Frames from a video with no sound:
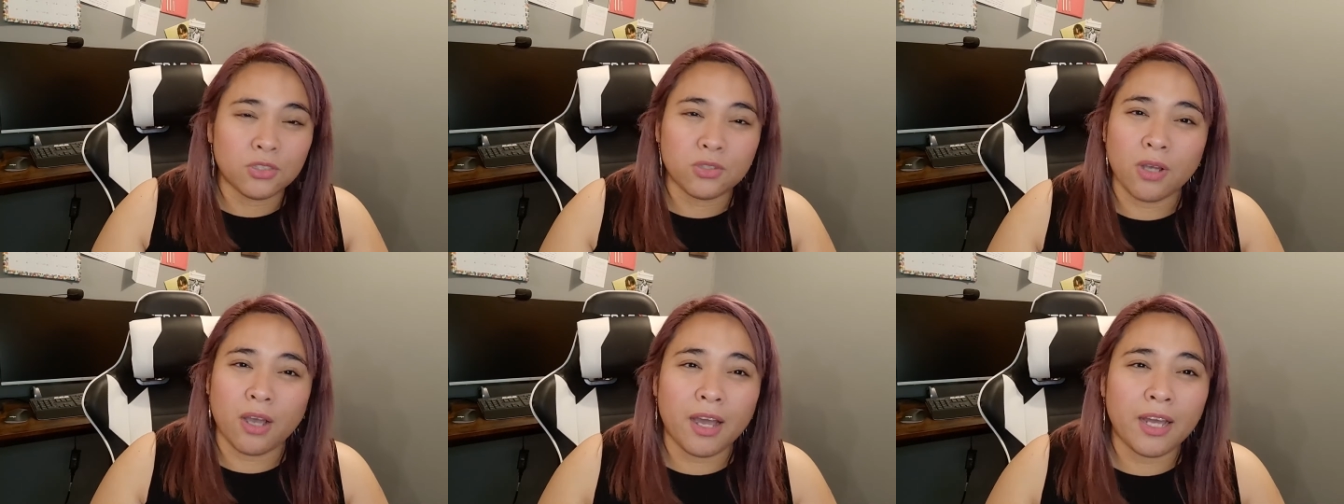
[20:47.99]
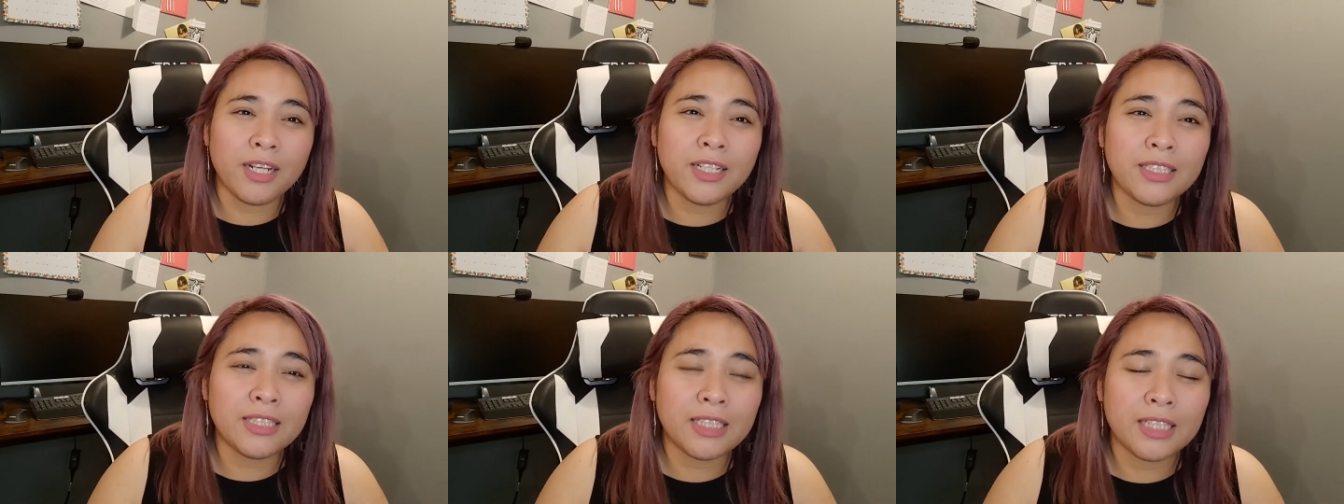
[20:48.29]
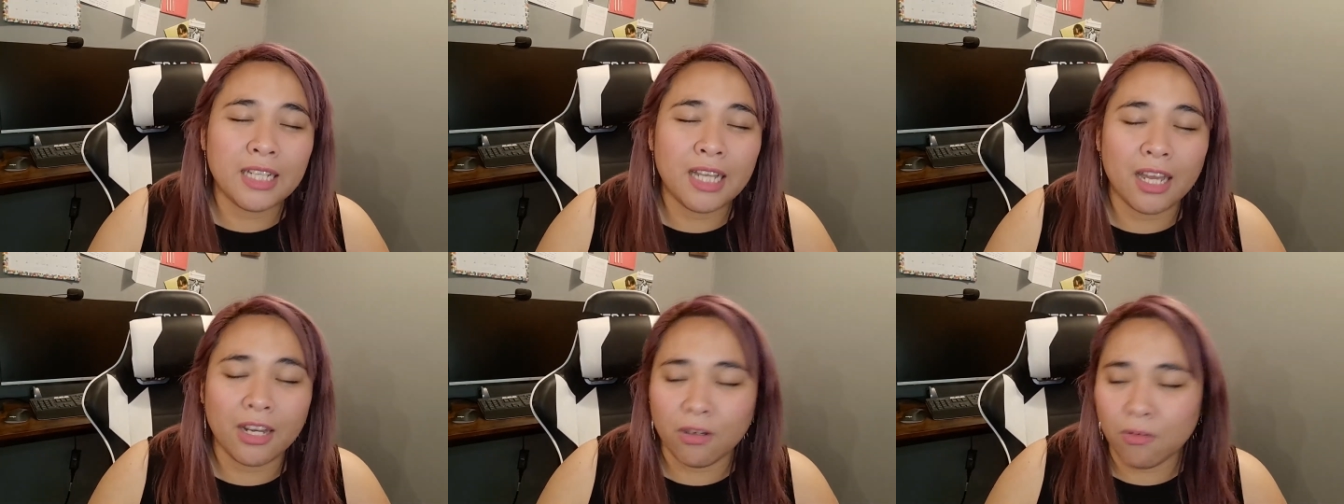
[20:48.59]
So
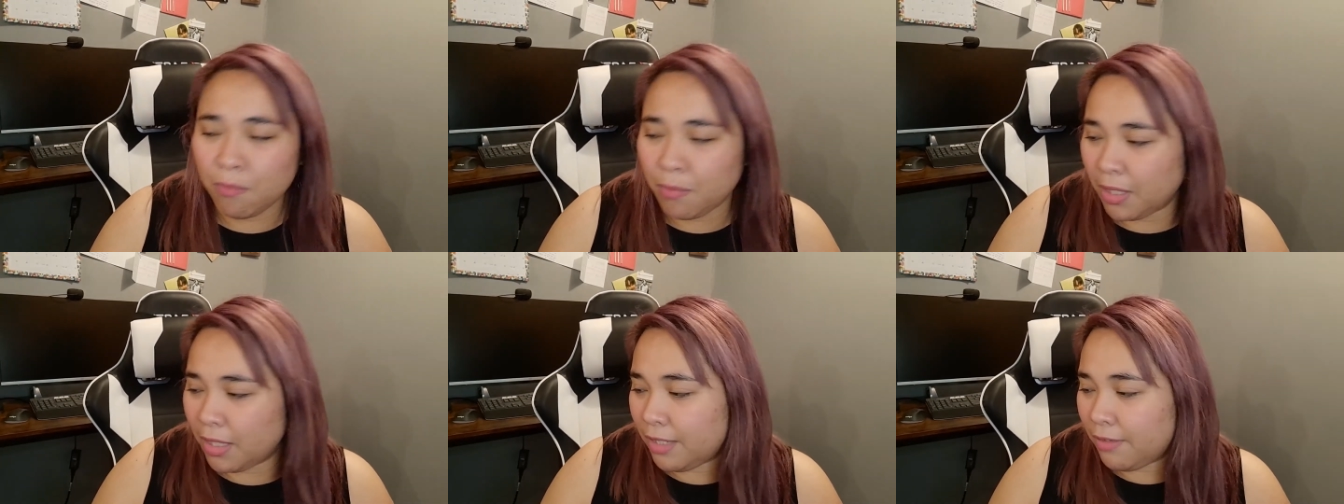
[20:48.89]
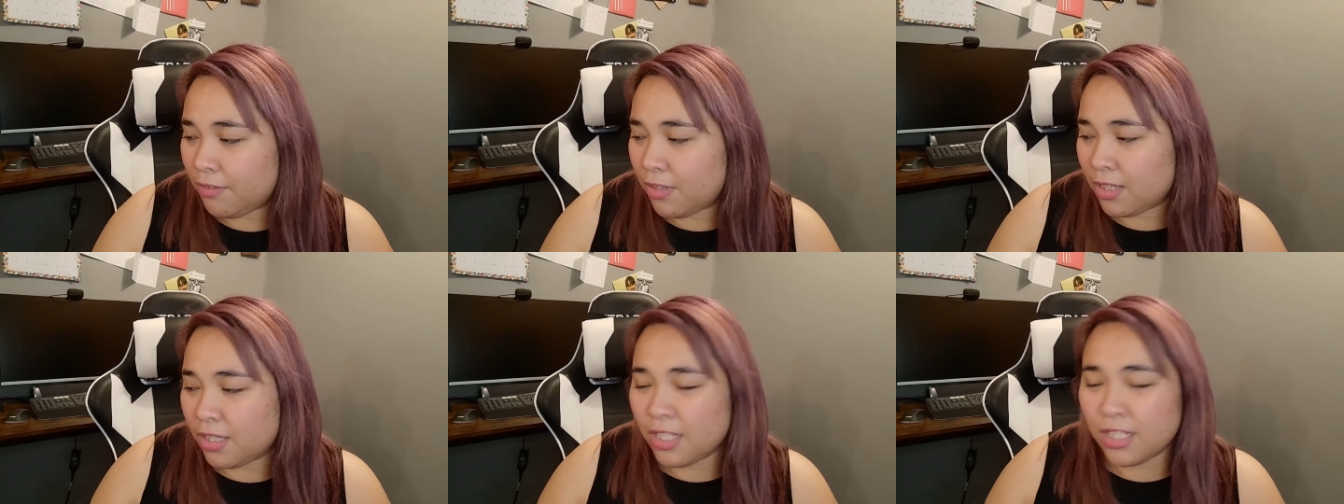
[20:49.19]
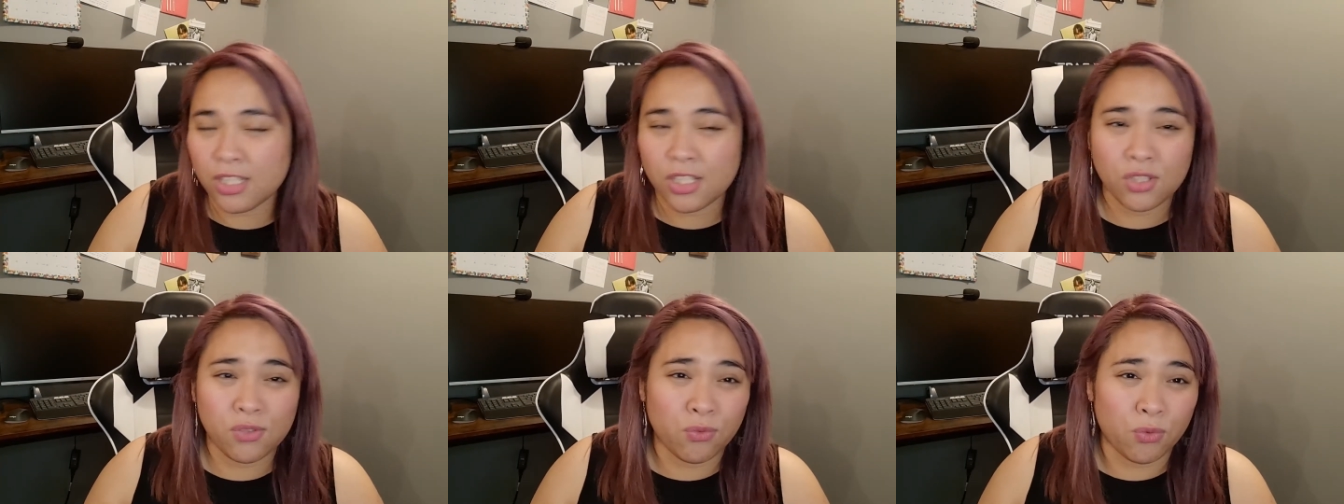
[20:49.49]
honestly, I don't believe that
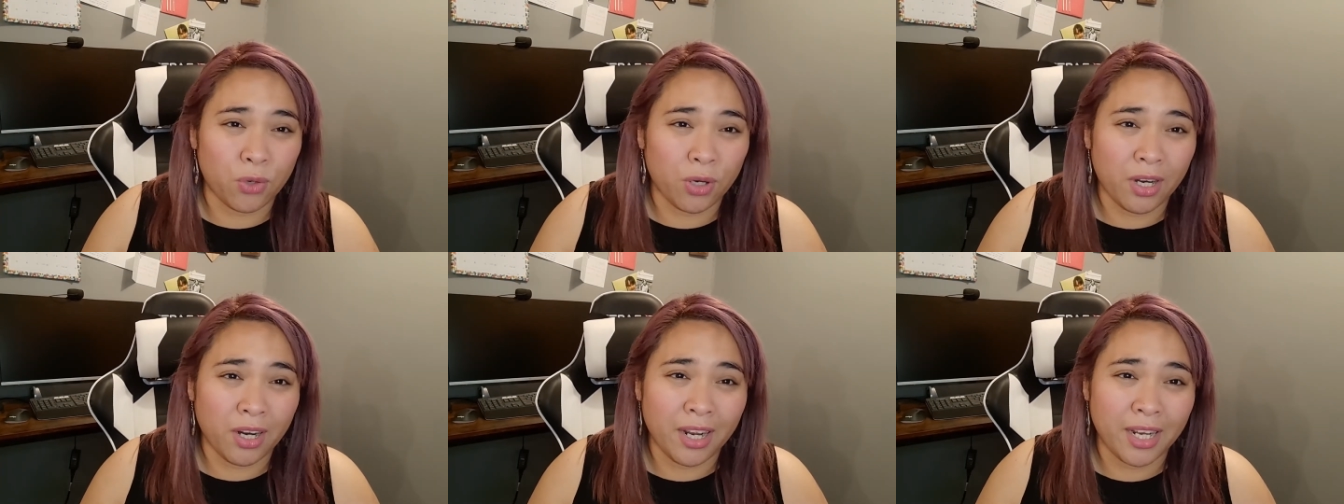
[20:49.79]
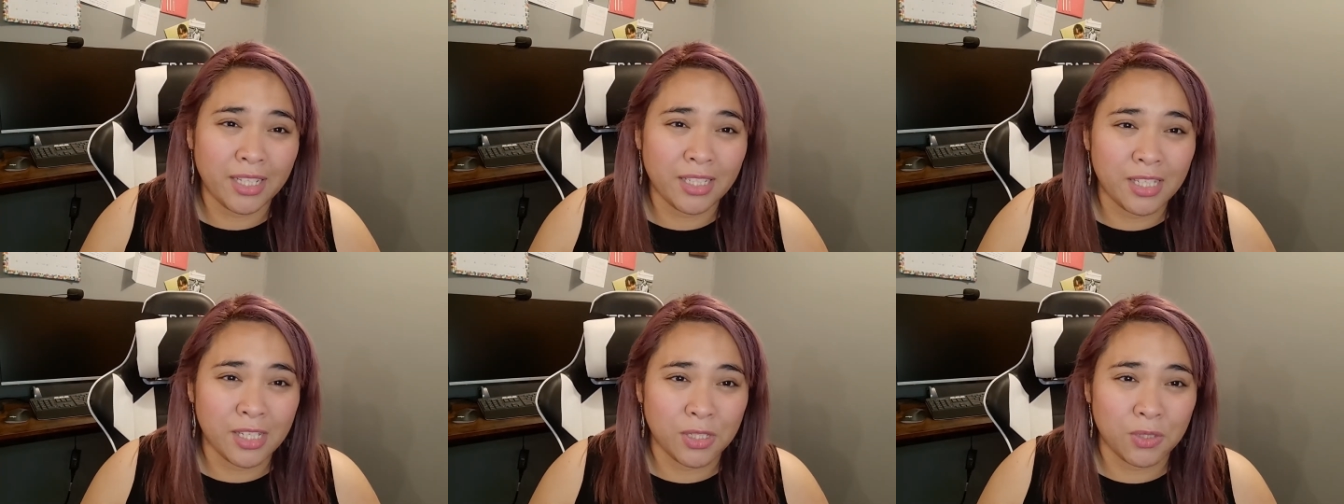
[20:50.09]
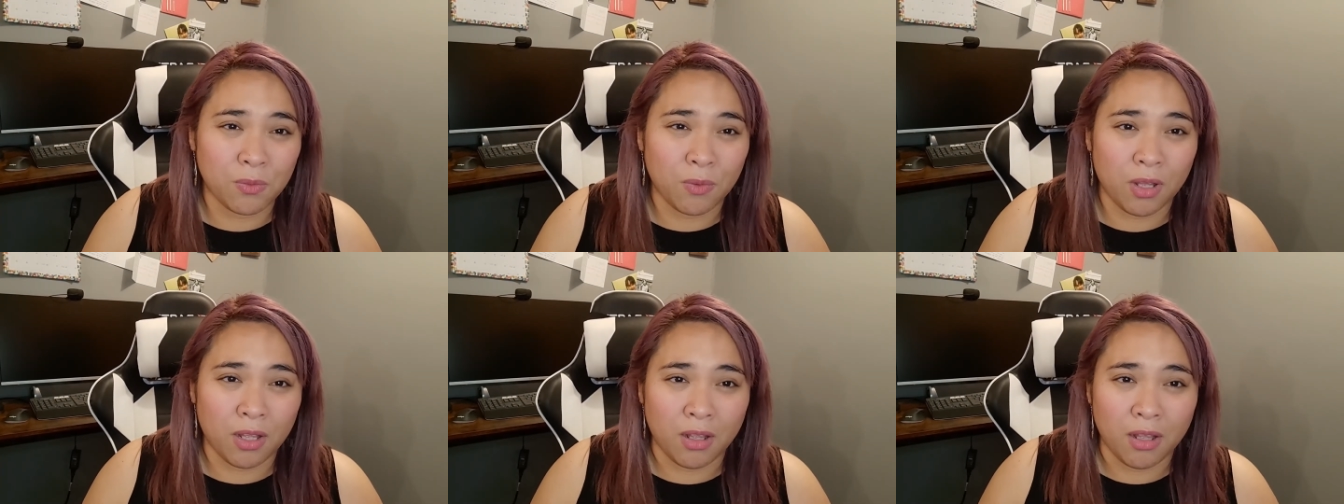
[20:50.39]
this is for guys
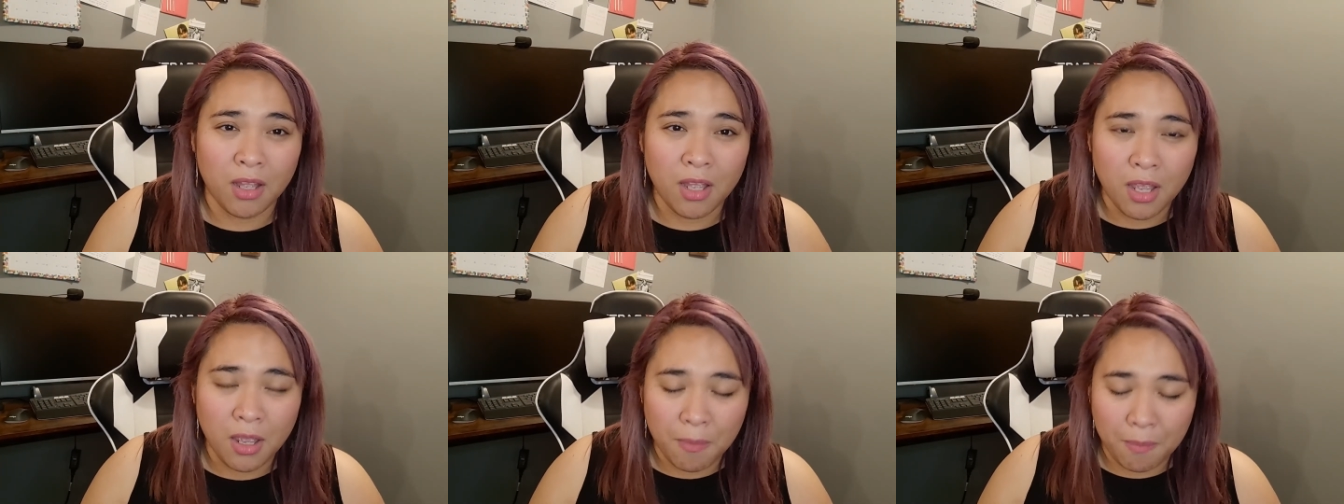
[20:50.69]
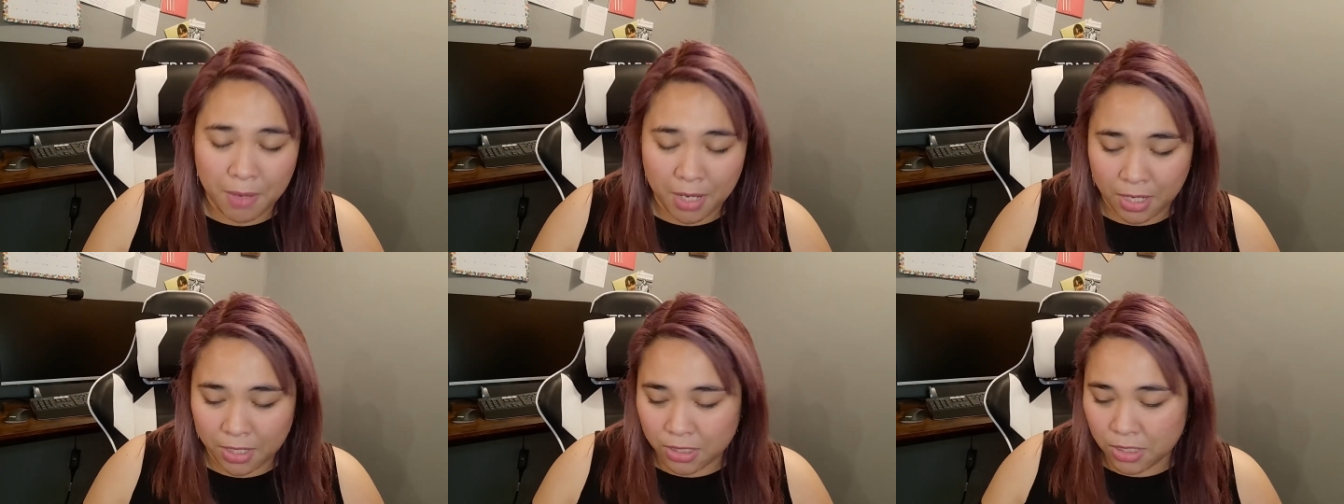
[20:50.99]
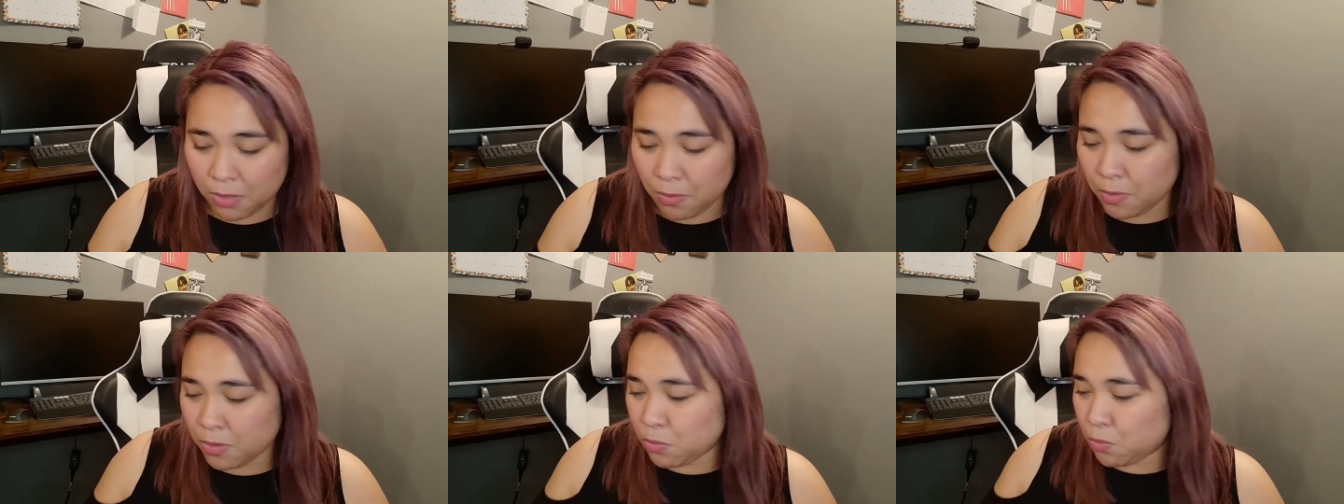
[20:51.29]
as well
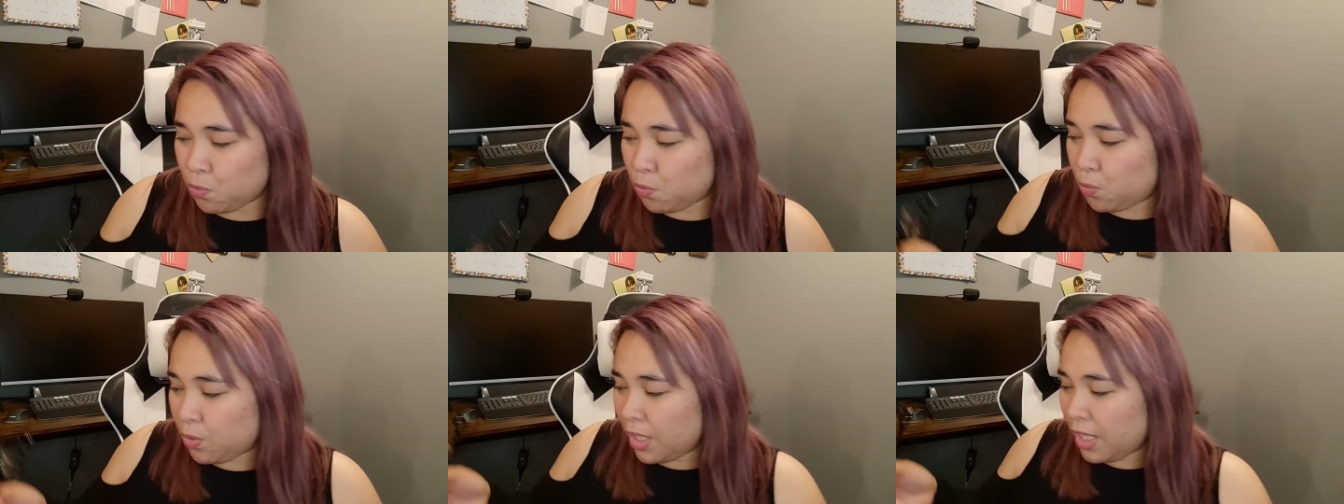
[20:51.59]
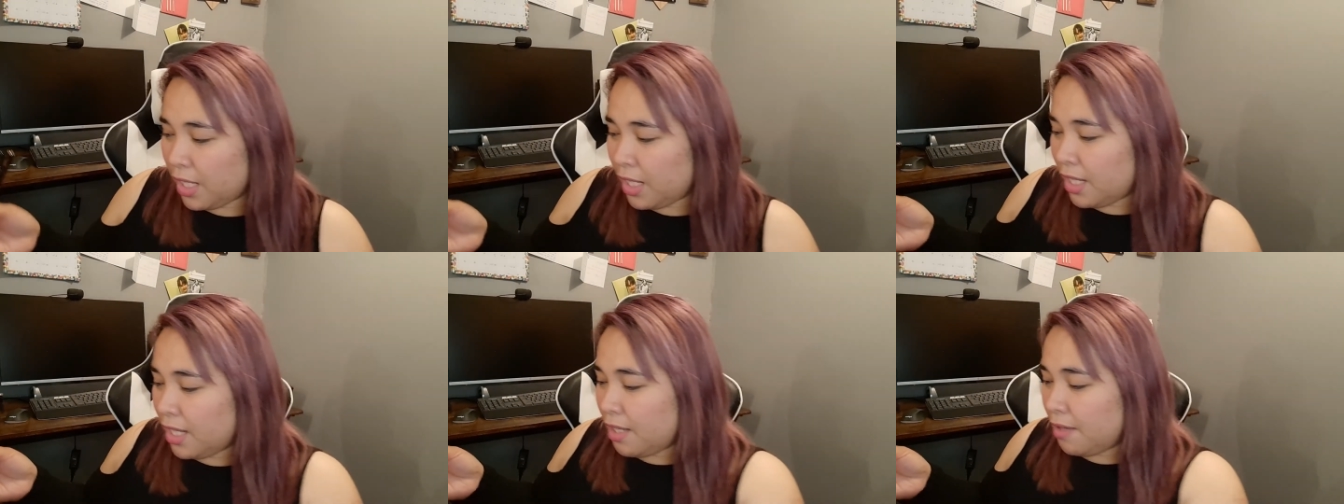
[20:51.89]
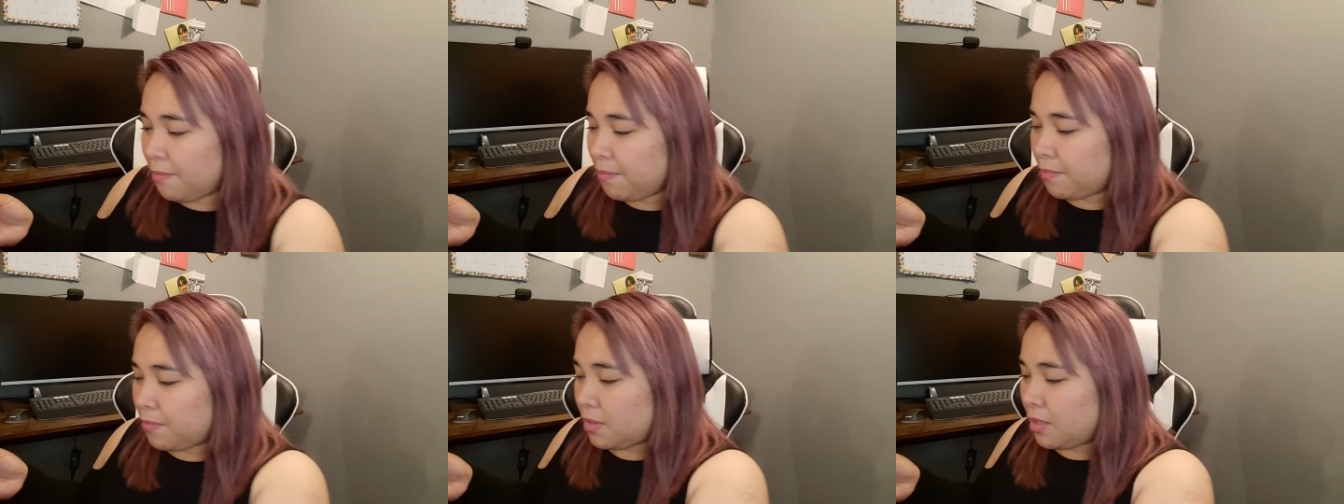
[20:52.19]
because it was really,